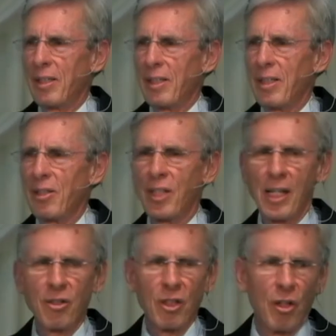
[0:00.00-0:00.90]
It
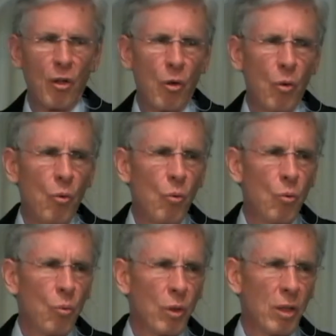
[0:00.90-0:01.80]
says the whole
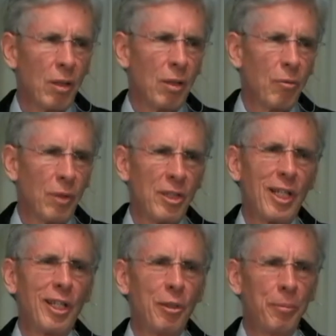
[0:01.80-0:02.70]
world was
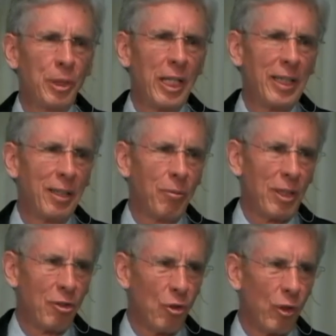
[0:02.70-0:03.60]
illuminated with
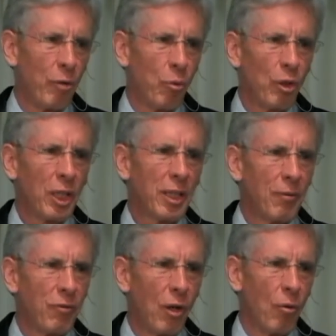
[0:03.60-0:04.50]
his glory. We're looking
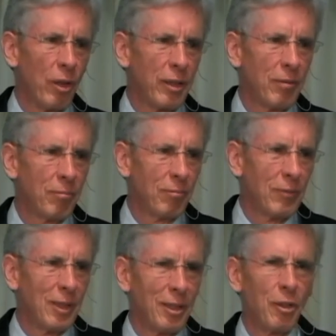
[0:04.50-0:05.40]
forward to